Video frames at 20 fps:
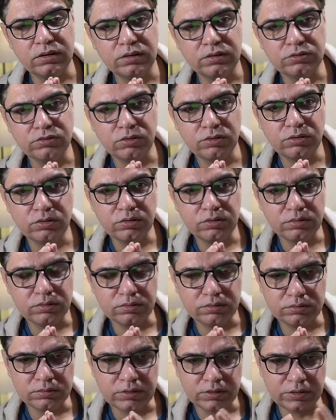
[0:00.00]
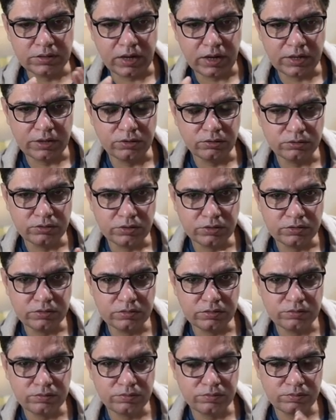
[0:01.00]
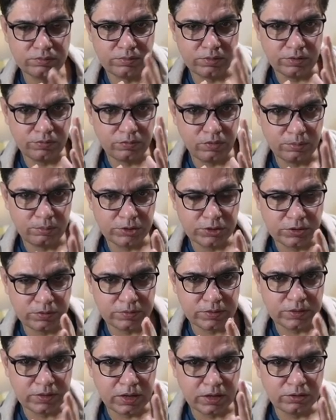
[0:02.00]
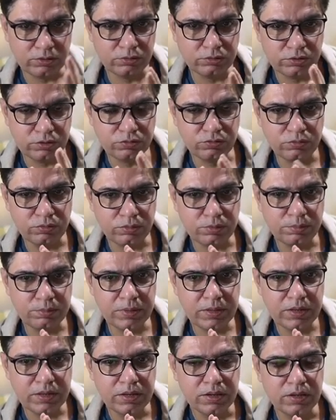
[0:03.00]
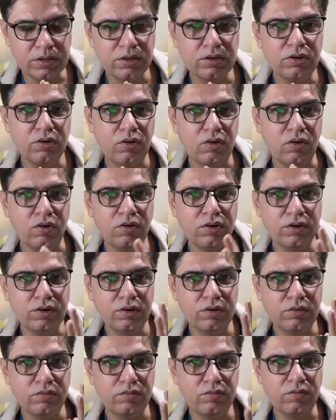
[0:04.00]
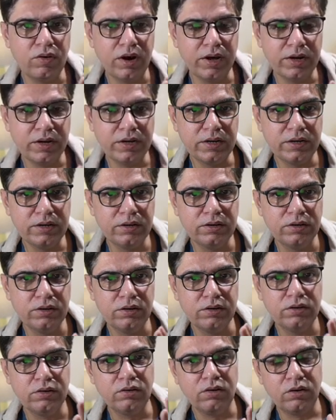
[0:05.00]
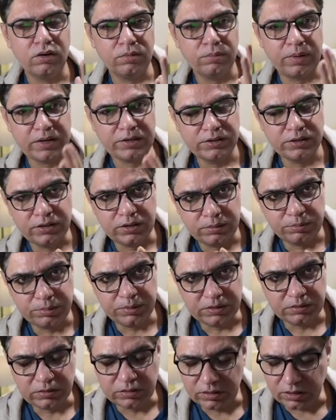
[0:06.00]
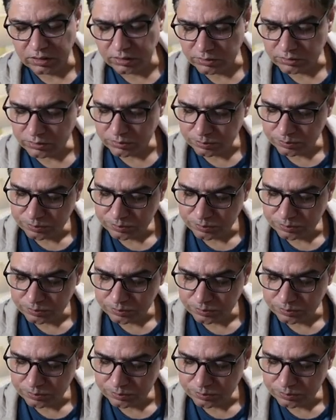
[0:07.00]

So the diagnosis, confirmation of the diagnosis would be on viral or bacterial PCRs.